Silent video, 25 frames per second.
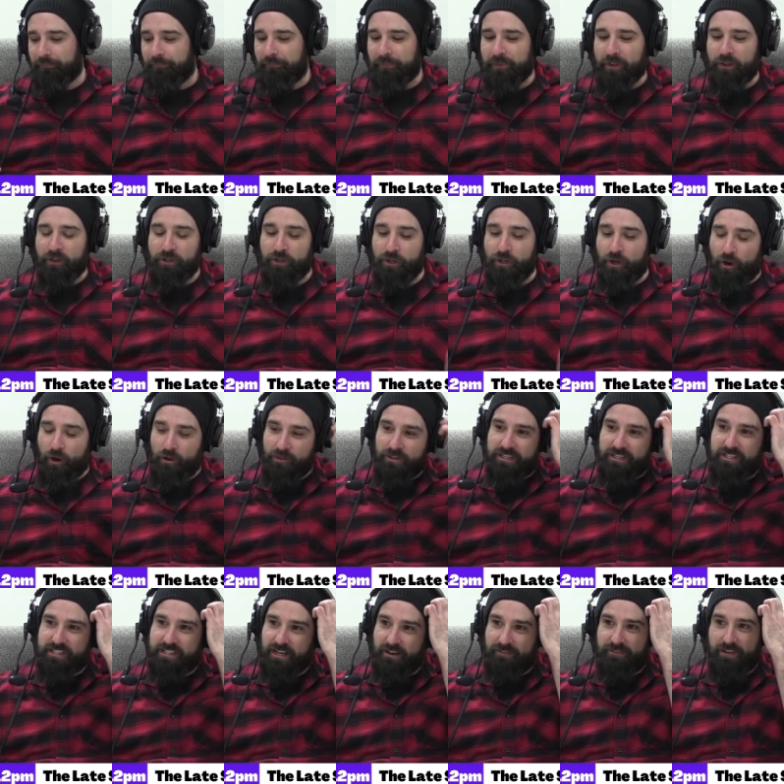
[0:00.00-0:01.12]
You know, this
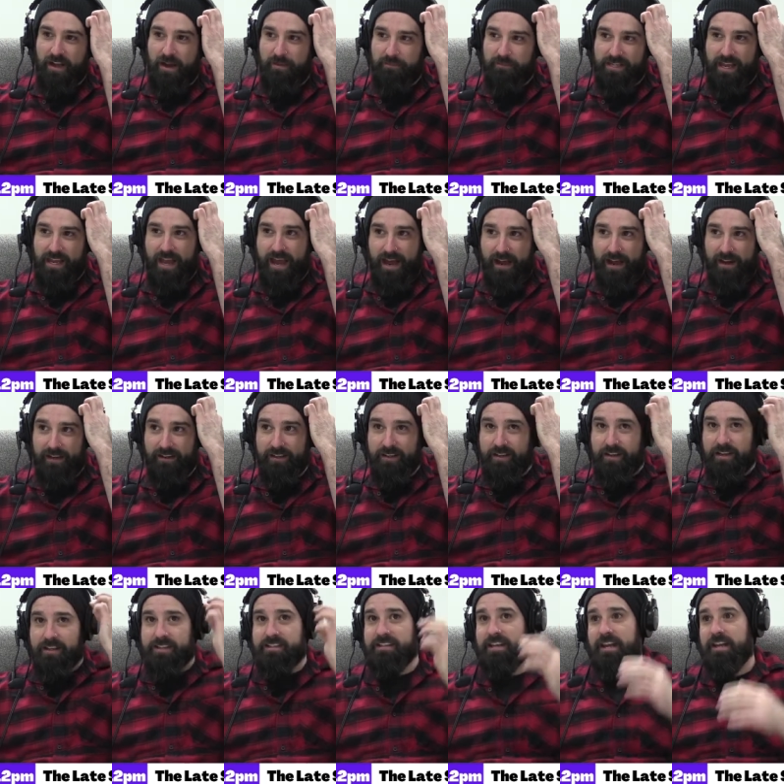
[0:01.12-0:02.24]
stuff comes out,
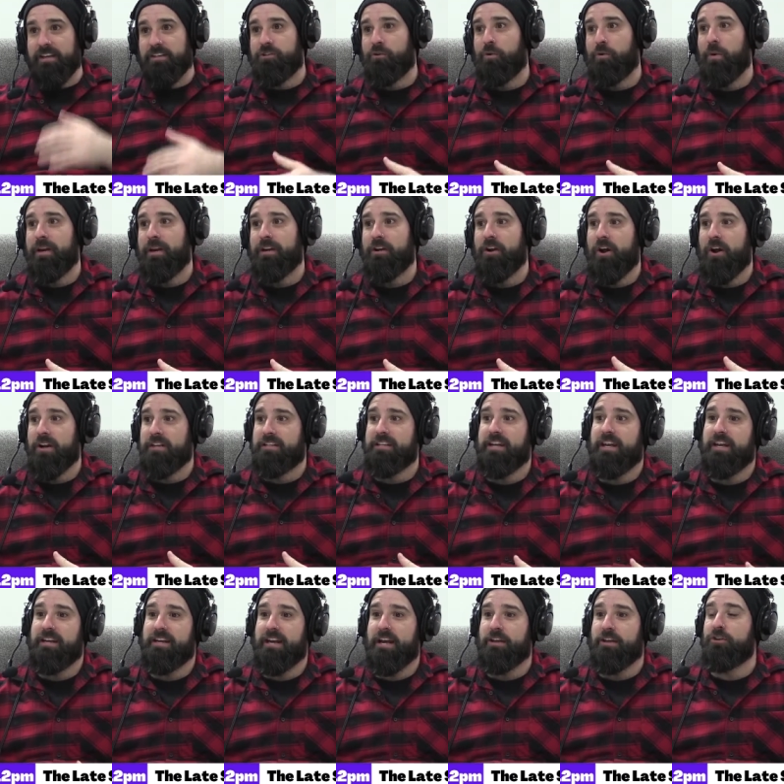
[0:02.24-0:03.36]
say, in 2019.
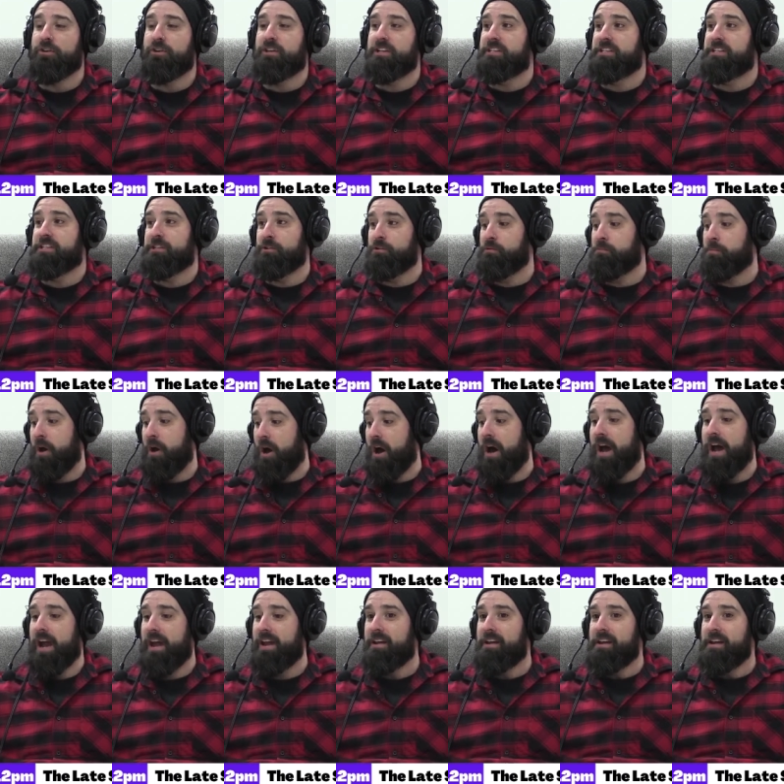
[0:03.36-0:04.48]
Now, you could still buy
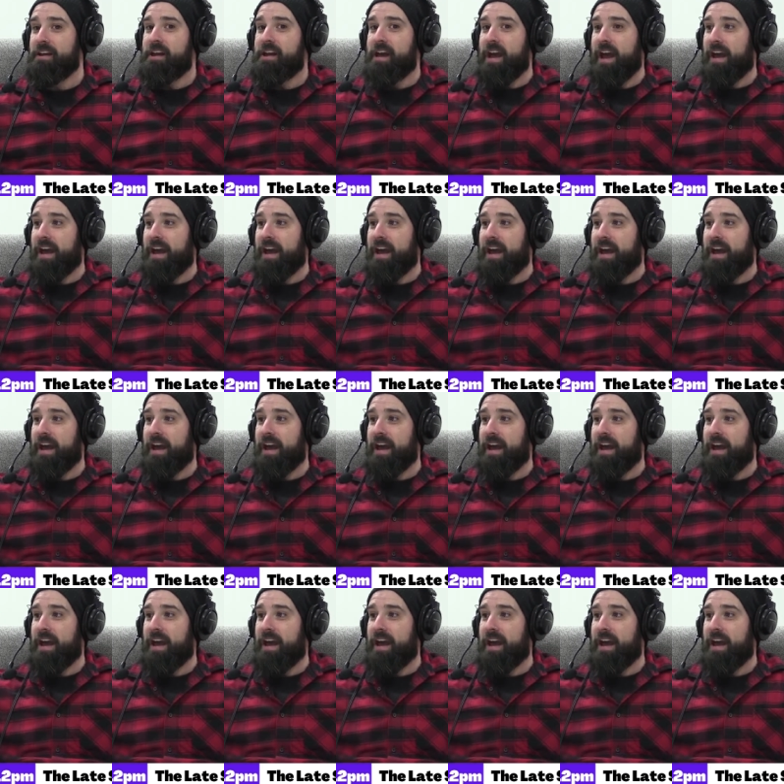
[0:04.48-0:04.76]
a